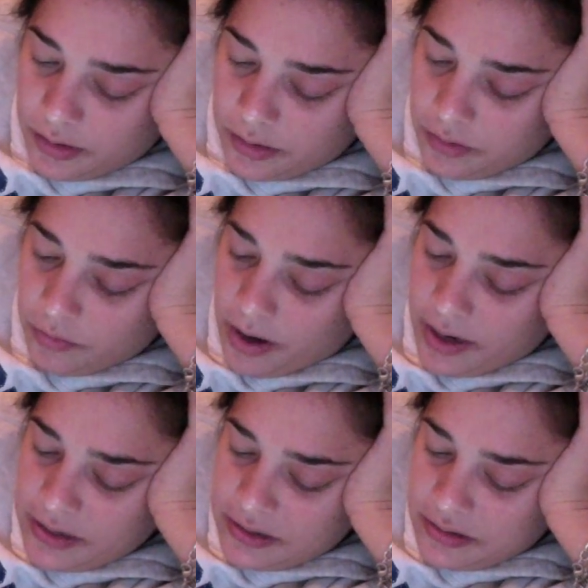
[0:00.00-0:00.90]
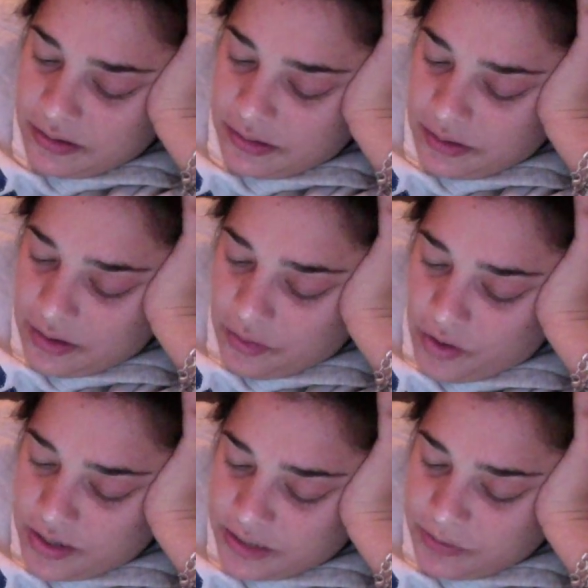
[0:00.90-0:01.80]
Right?
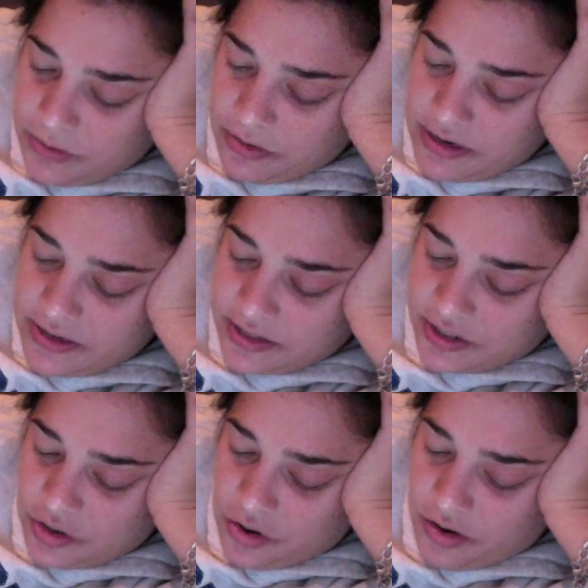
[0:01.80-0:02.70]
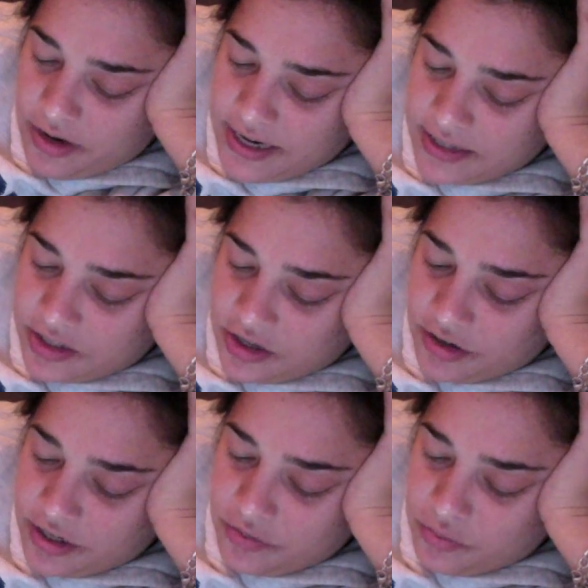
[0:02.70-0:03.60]
Once we were in the store, he had
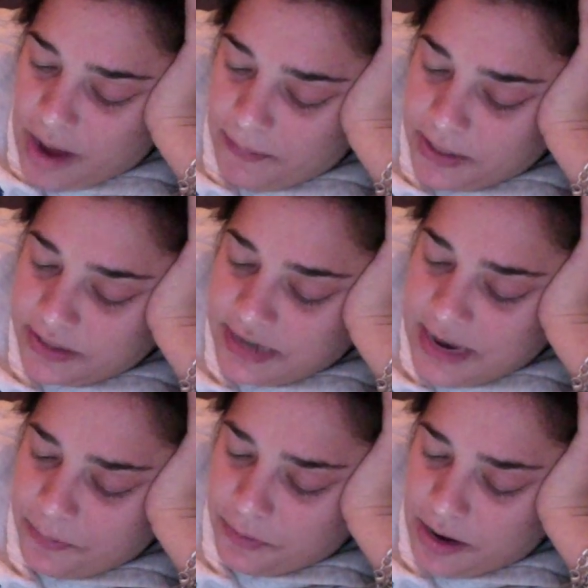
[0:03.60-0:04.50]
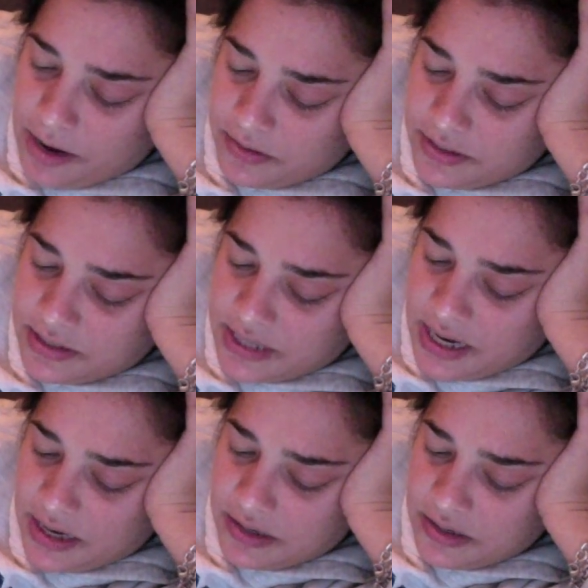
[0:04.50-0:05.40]
started wrapping tape around his
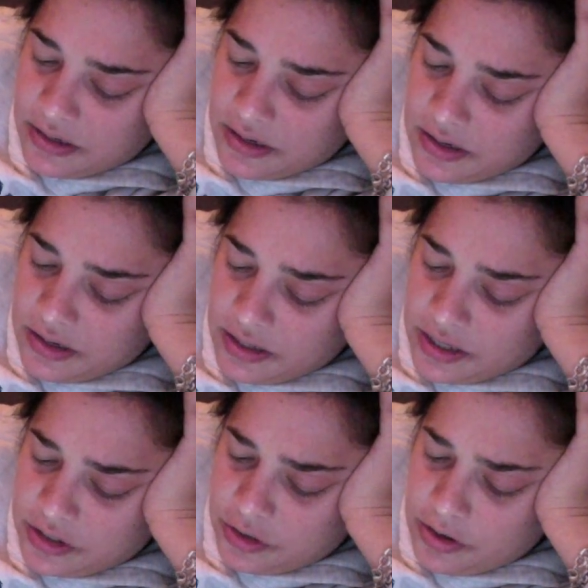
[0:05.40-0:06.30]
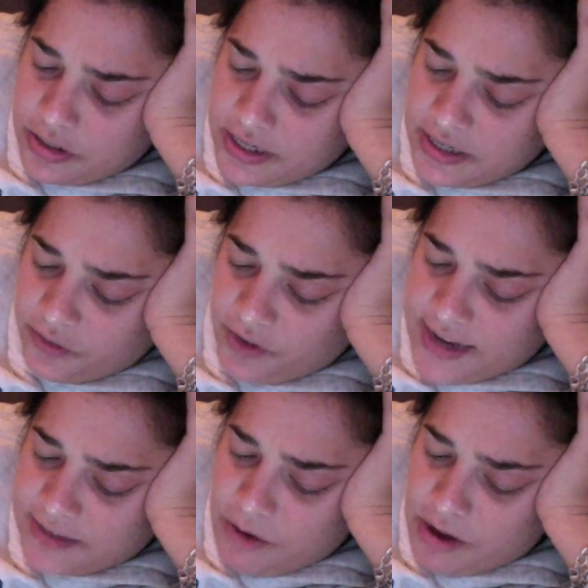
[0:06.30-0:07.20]
head, contorting his face
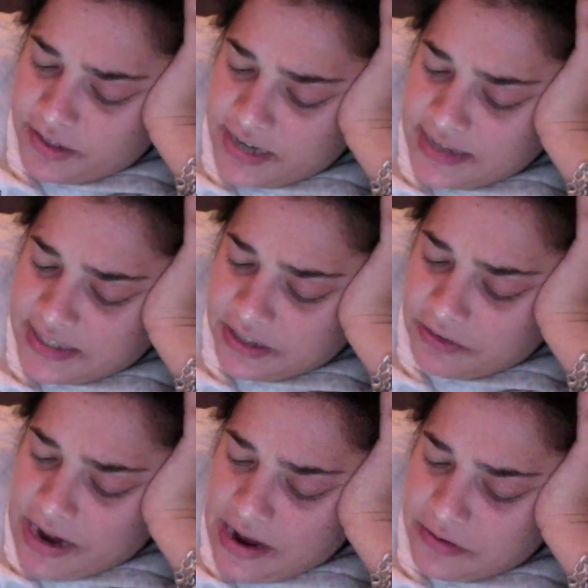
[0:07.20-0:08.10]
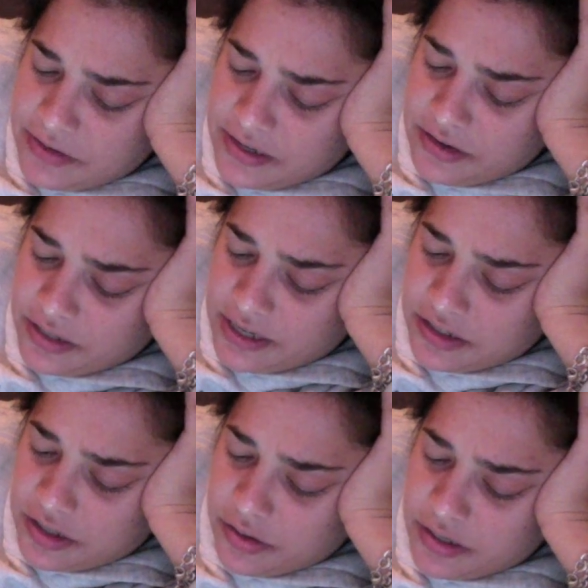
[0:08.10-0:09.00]
while dancing around and looking
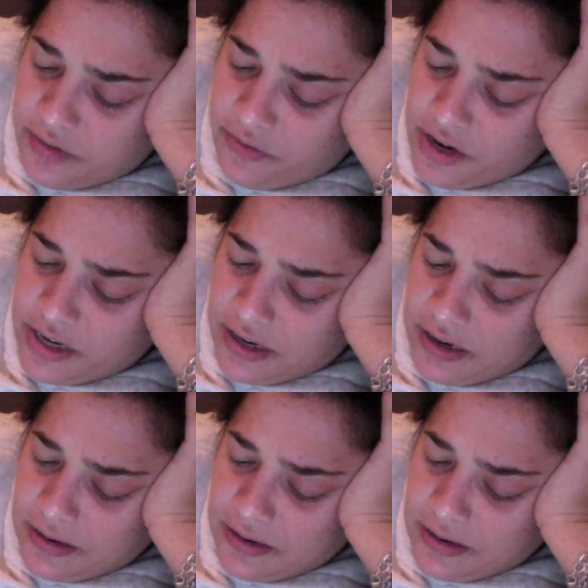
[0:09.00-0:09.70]
totally freaky.